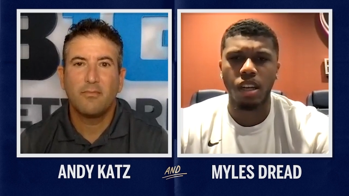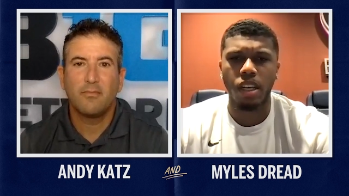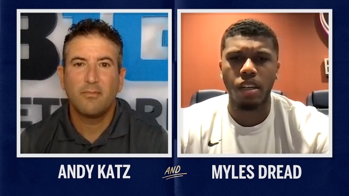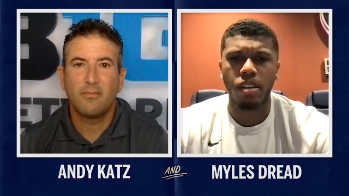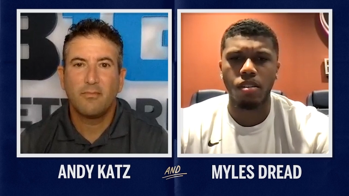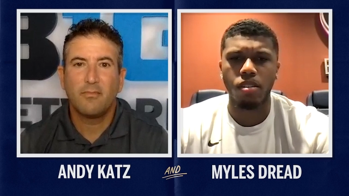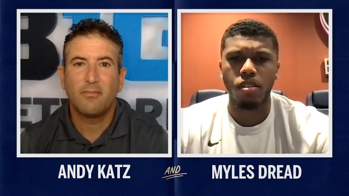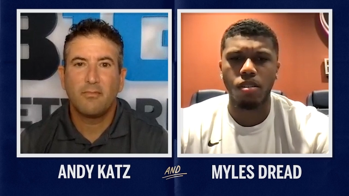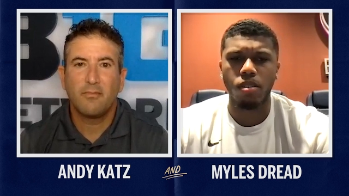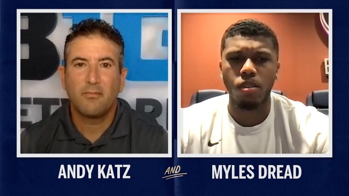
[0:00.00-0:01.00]
Speaker 1: and
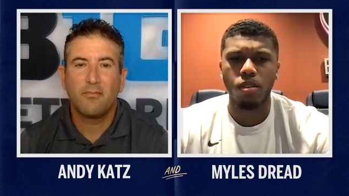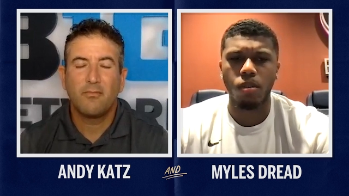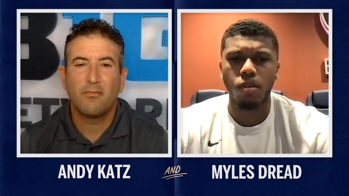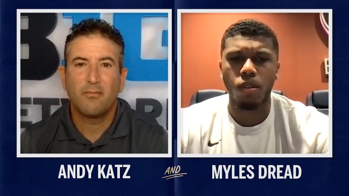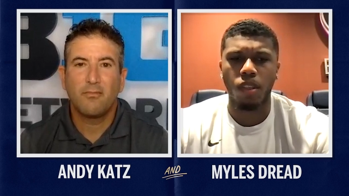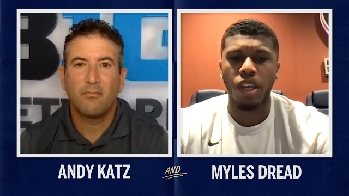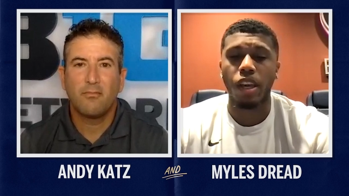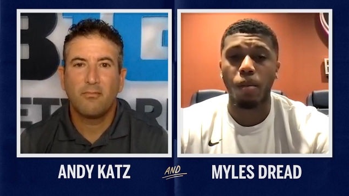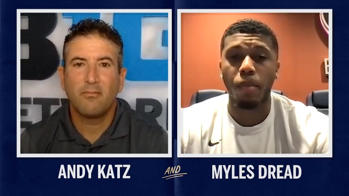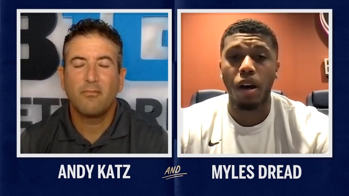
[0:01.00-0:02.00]

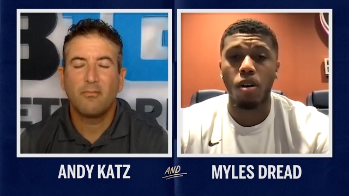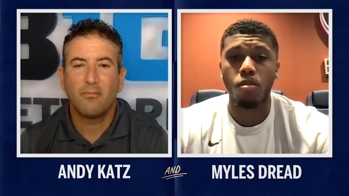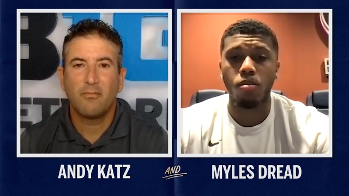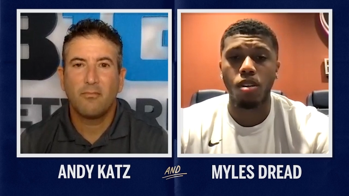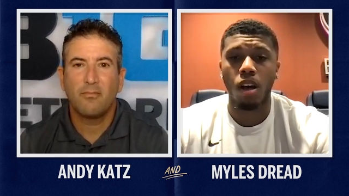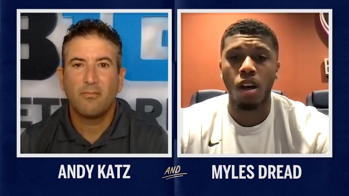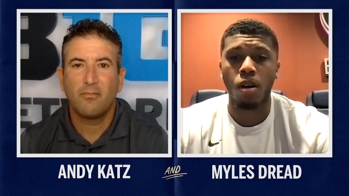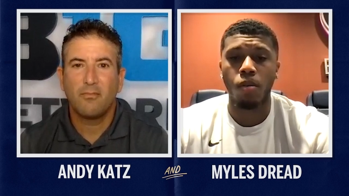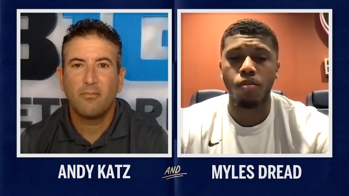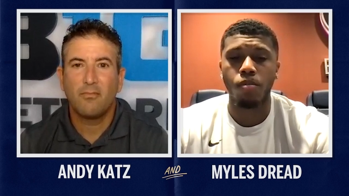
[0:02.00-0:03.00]
thinking about
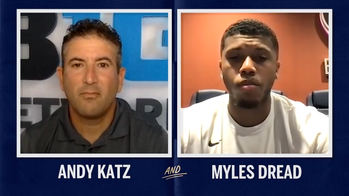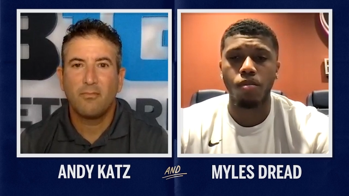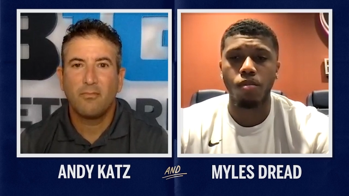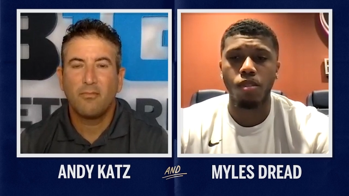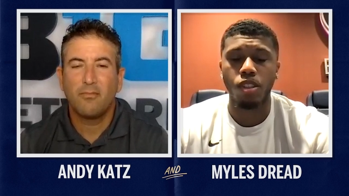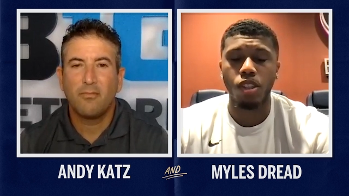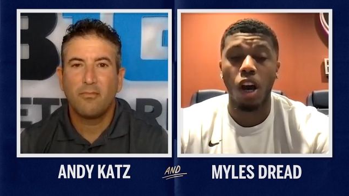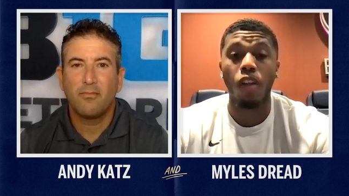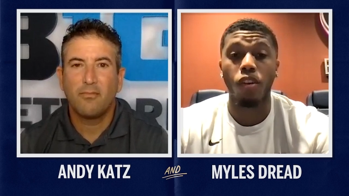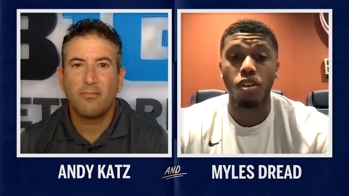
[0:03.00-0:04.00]
um,
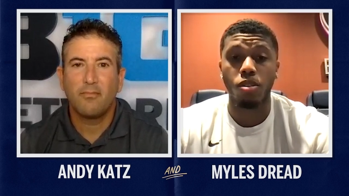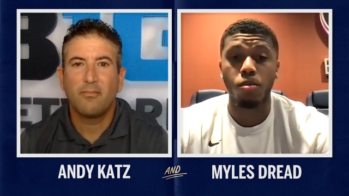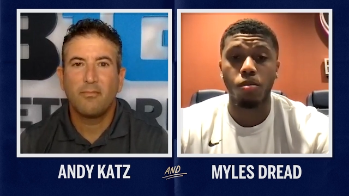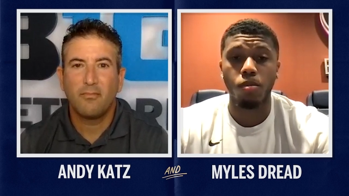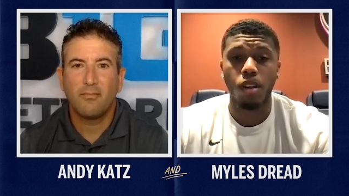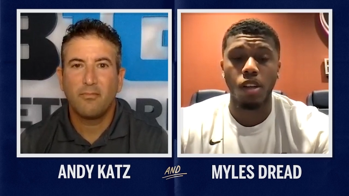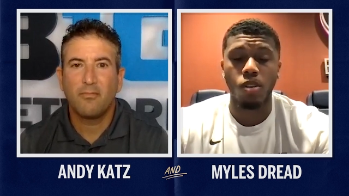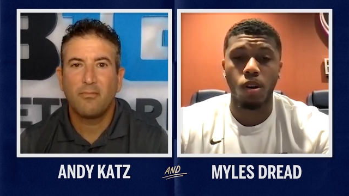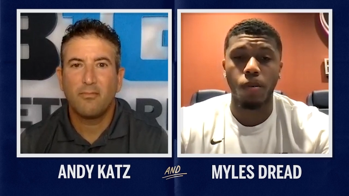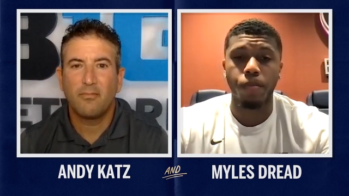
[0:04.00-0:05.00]
others as
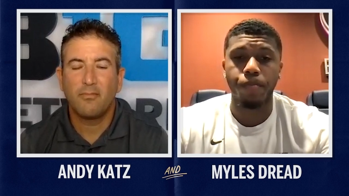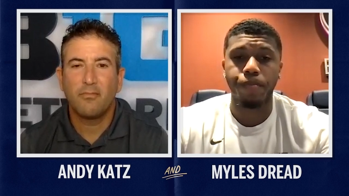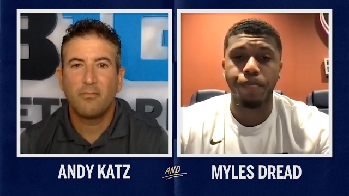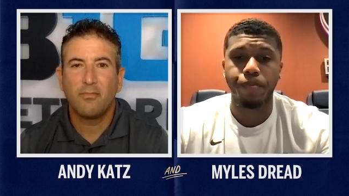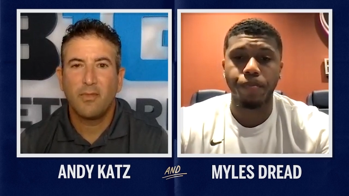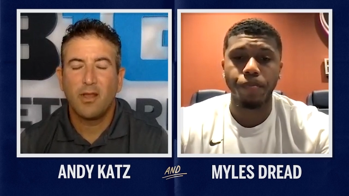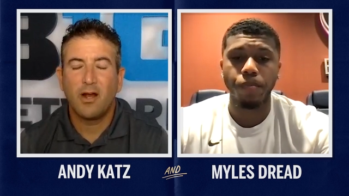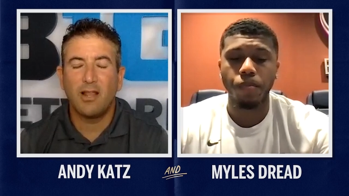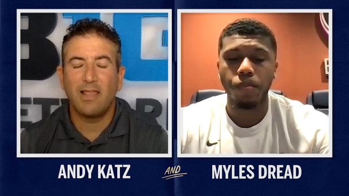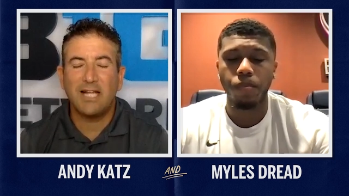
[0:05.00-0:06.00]
well.
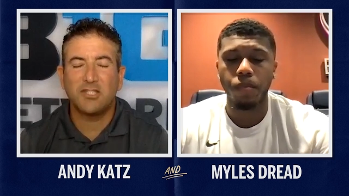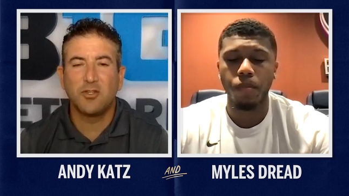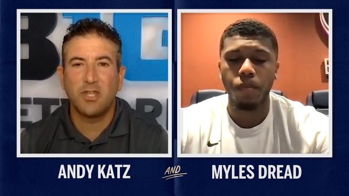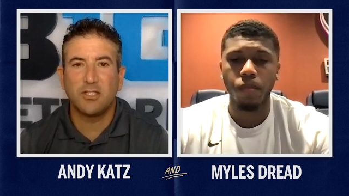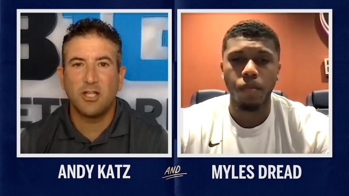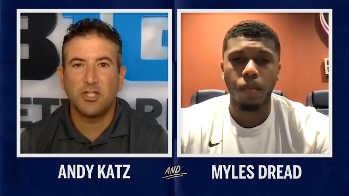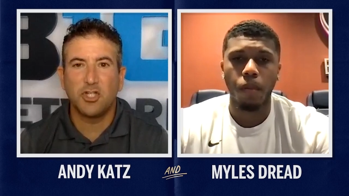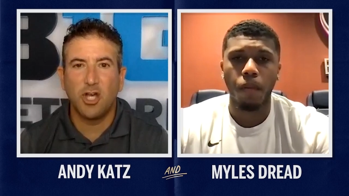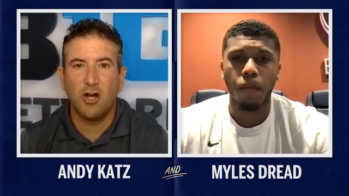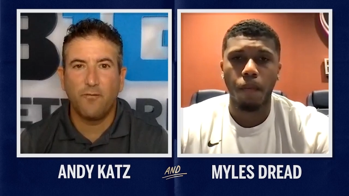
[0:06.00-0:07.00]
Speaker 2: All right, last two things I'll
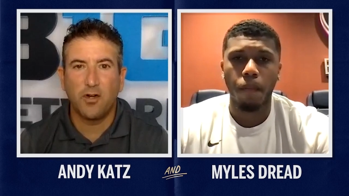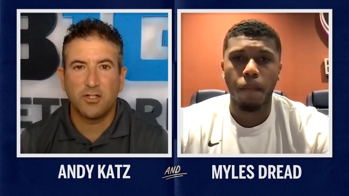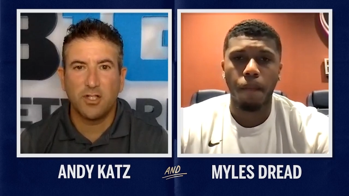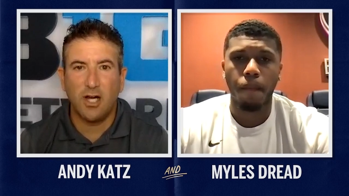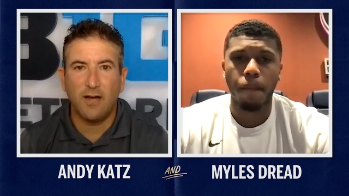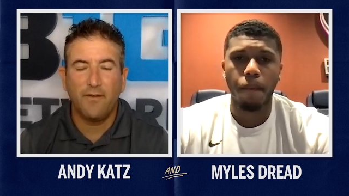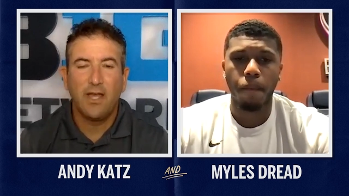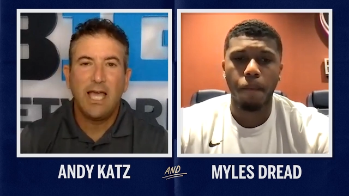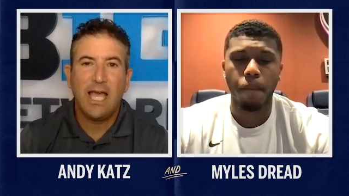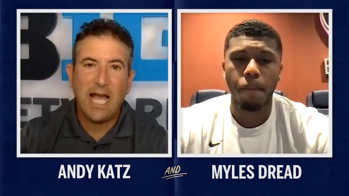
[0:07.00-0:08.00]
let you go. First off,
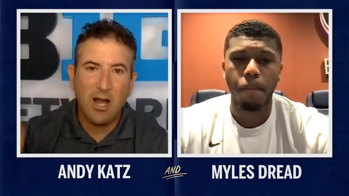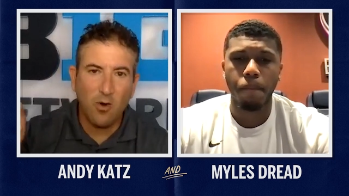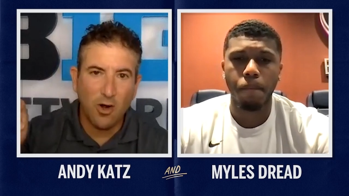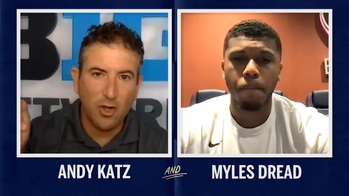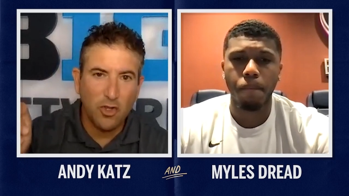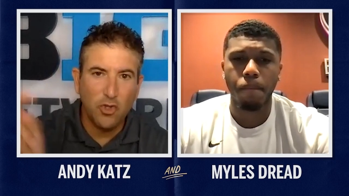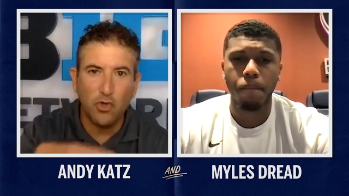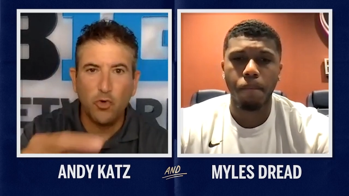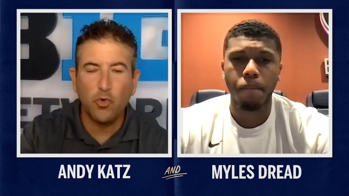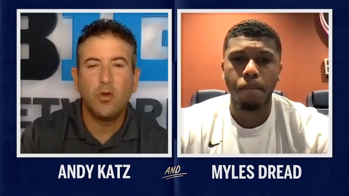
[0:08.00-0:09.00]
how are
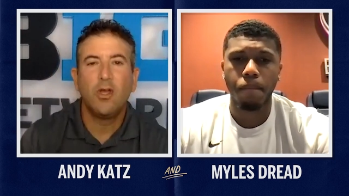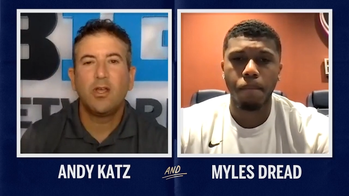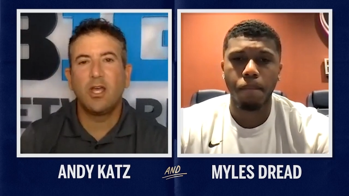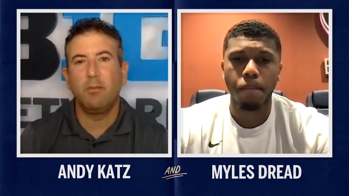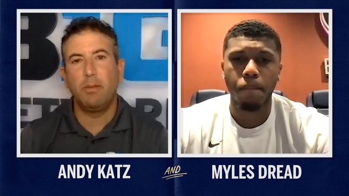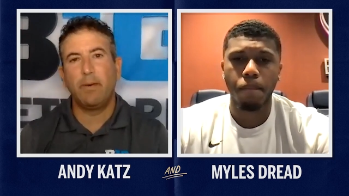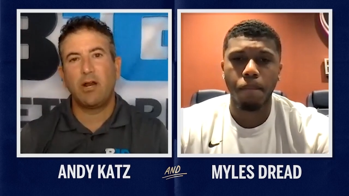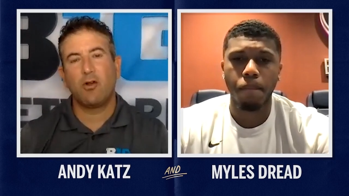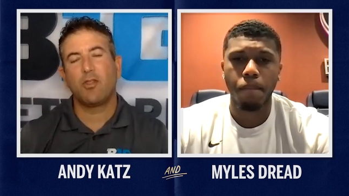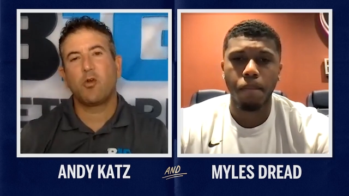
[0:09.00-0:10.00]
you going to be
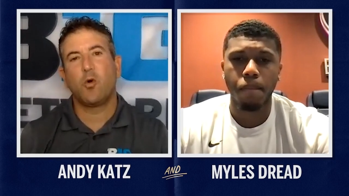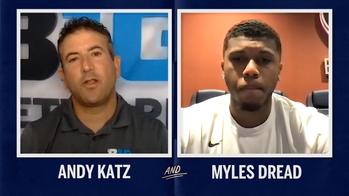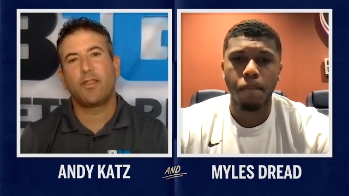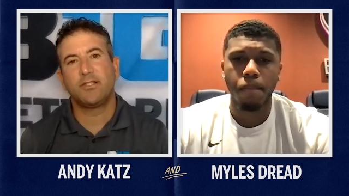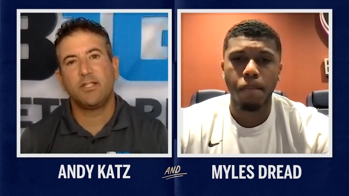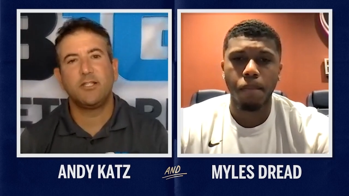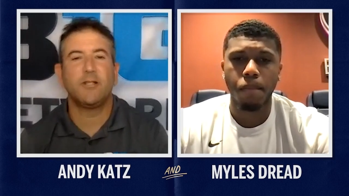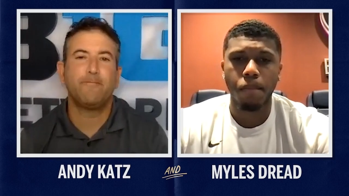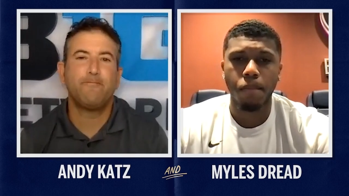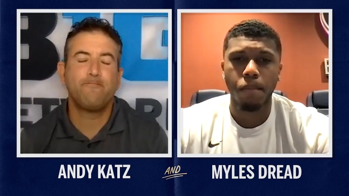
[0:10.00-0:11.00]
better on the court this
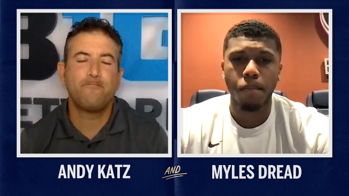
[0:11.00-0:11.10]
season?